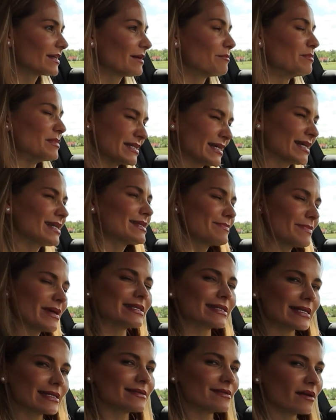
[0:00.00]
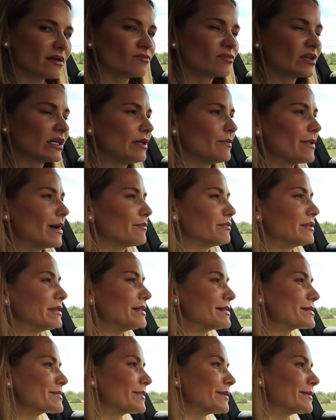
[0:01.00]
Mercedes-Benz has done really well with
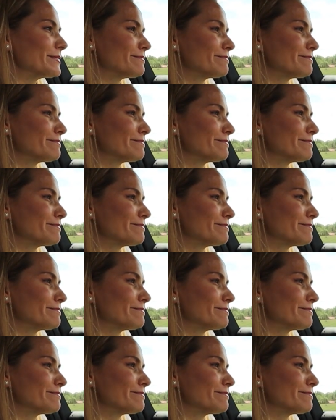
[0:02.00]
this one.